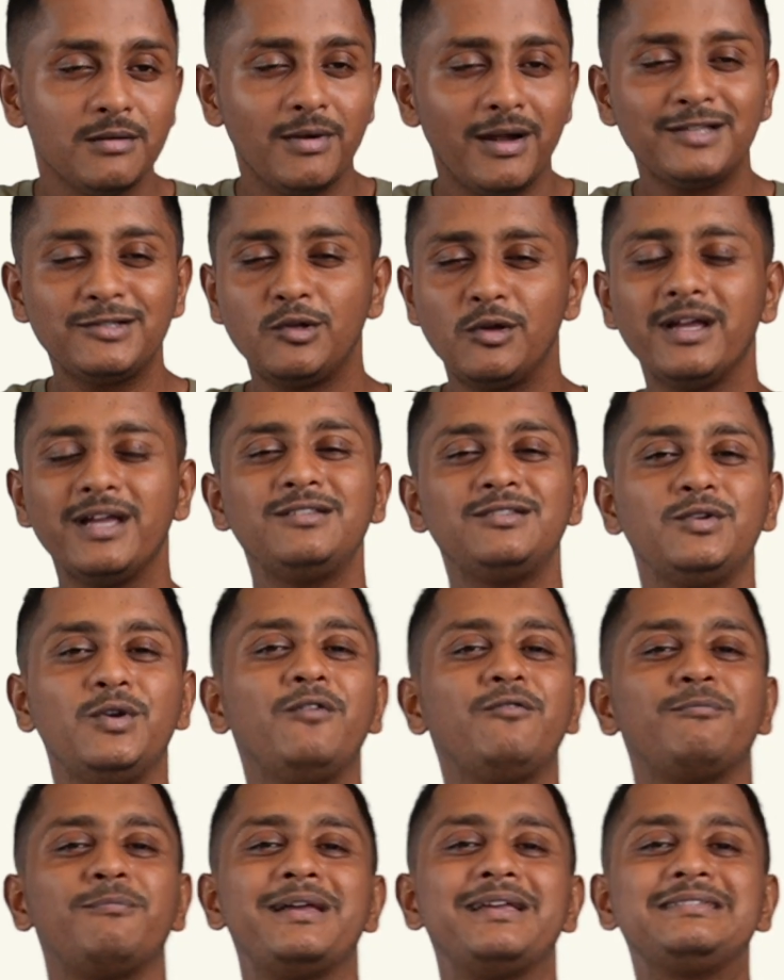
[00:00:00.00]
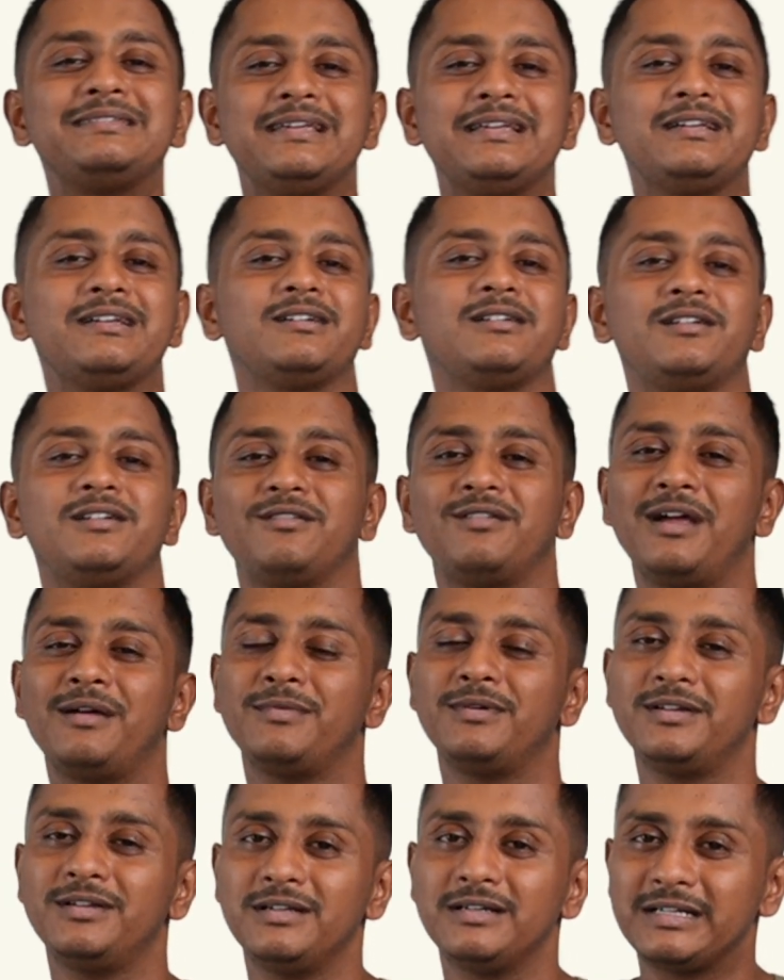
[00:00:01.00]
As long as you have basic
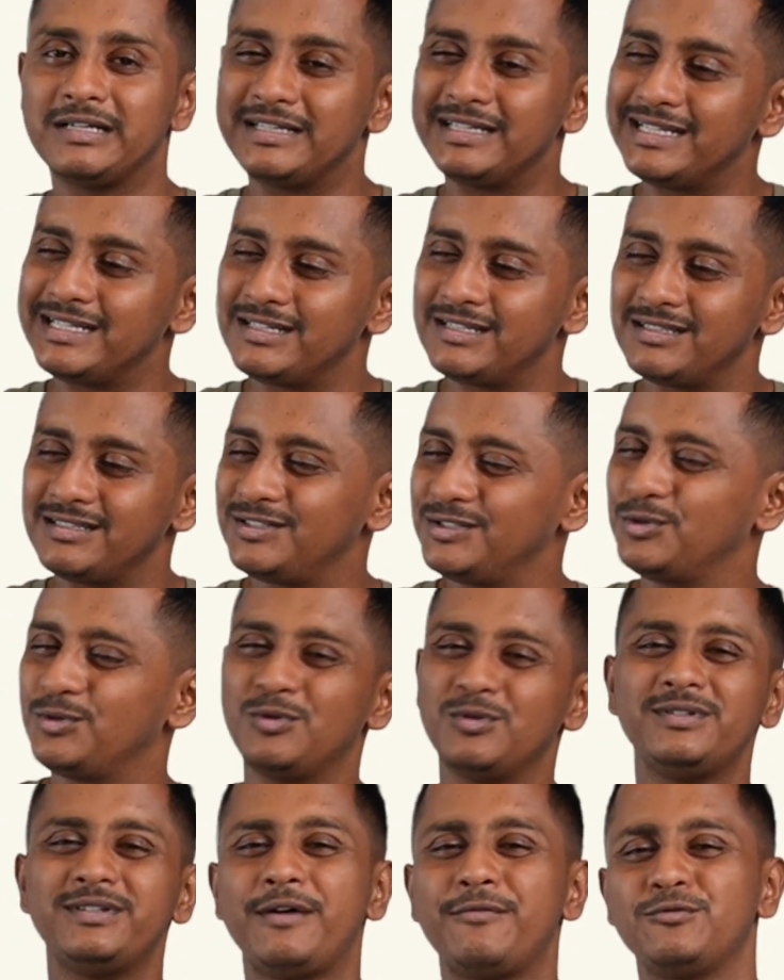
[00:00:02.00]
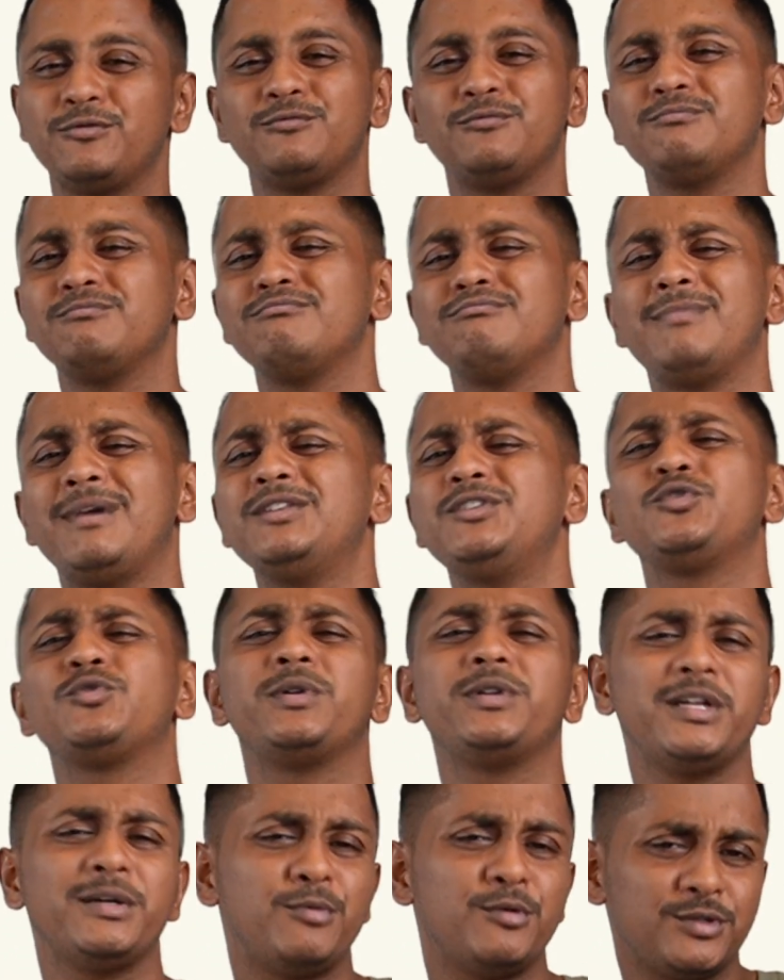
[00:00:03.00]
grammar correct, you don't have to much
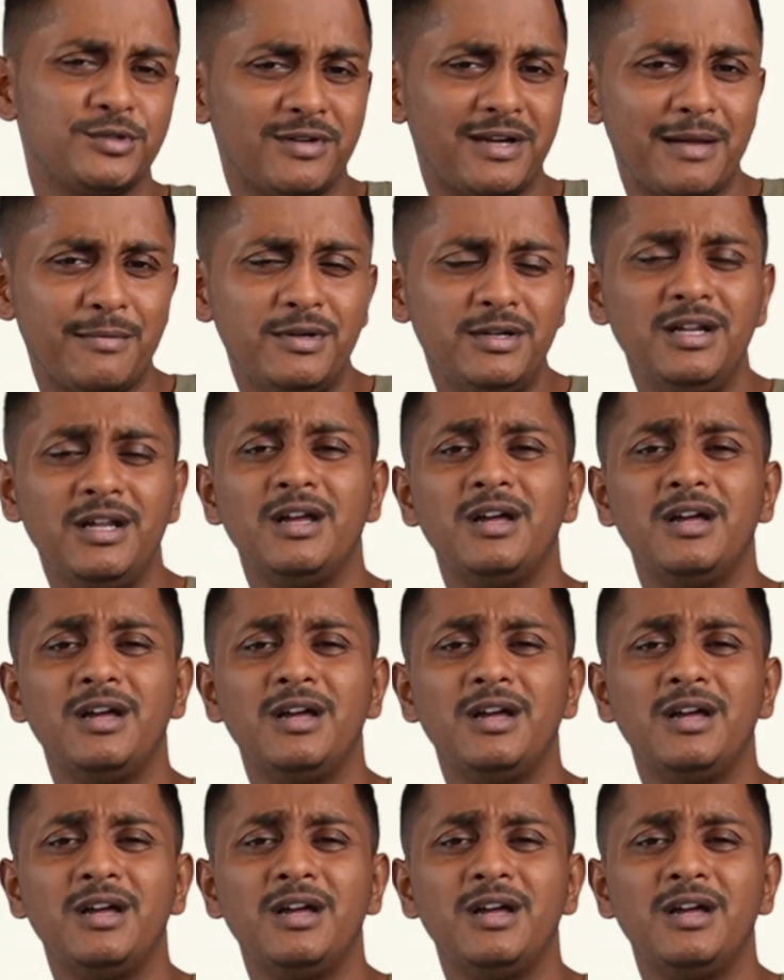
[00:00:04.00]
worry about grammar.